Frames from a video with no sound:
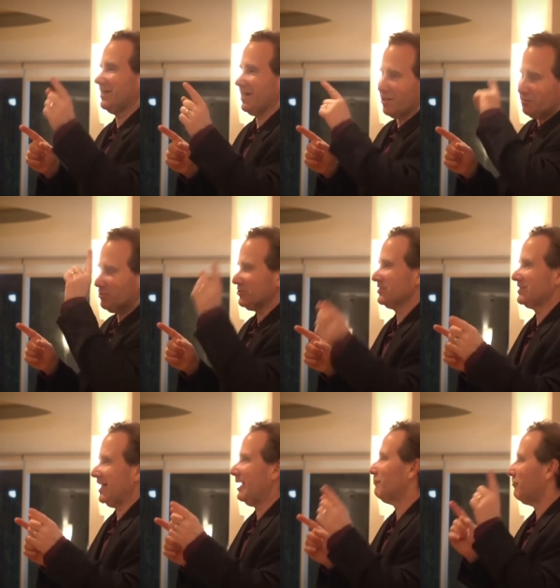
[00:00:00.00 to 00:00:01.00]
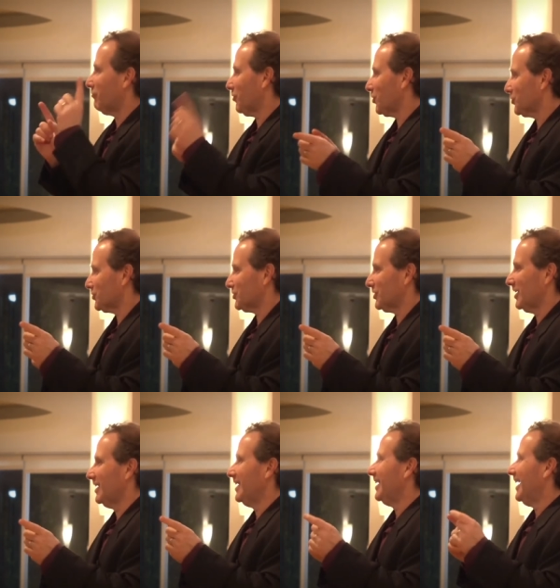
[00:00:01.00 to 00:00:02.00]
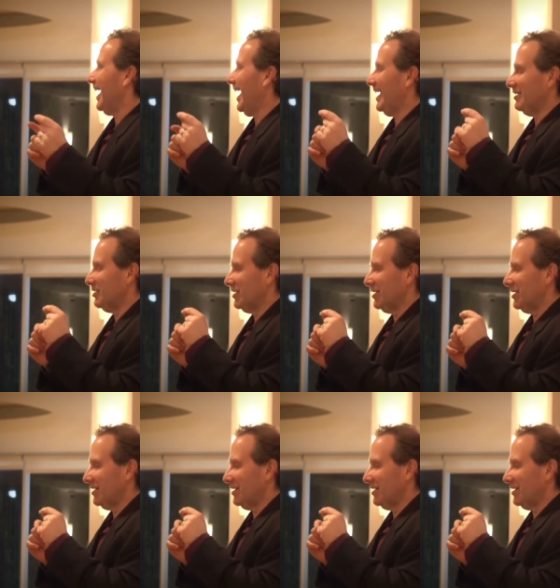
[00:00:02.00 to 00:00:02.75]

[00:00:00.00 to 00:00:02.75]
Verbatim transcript: the other person's name first. And,